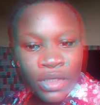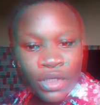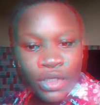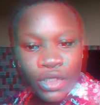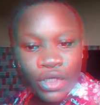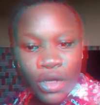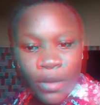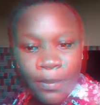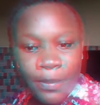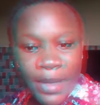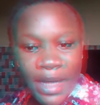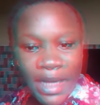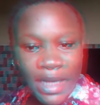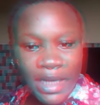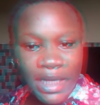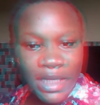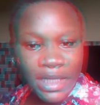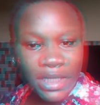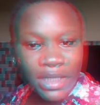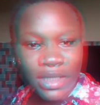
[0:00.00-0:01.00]
your
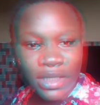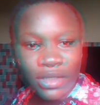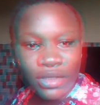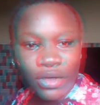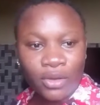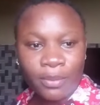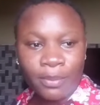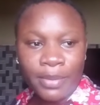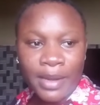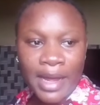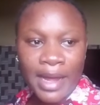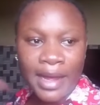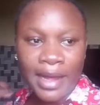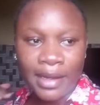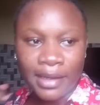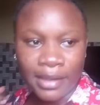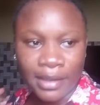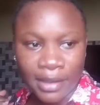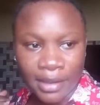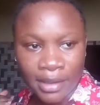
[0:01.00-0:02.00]
belly, your
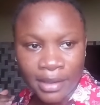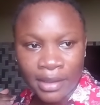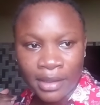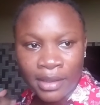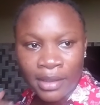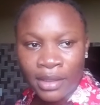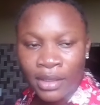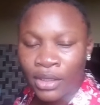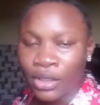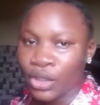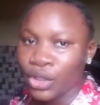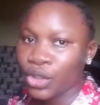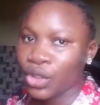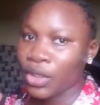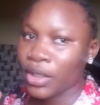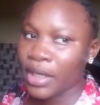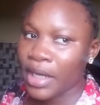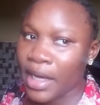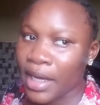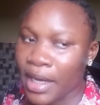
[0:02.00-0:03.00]
back, your
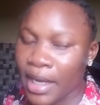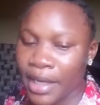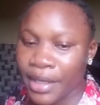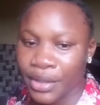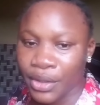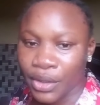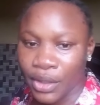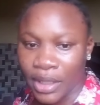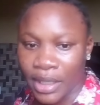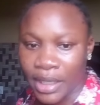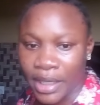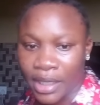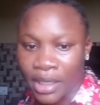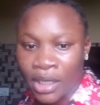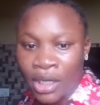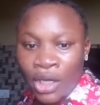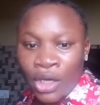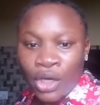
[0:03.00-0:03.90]
neck, and your leg.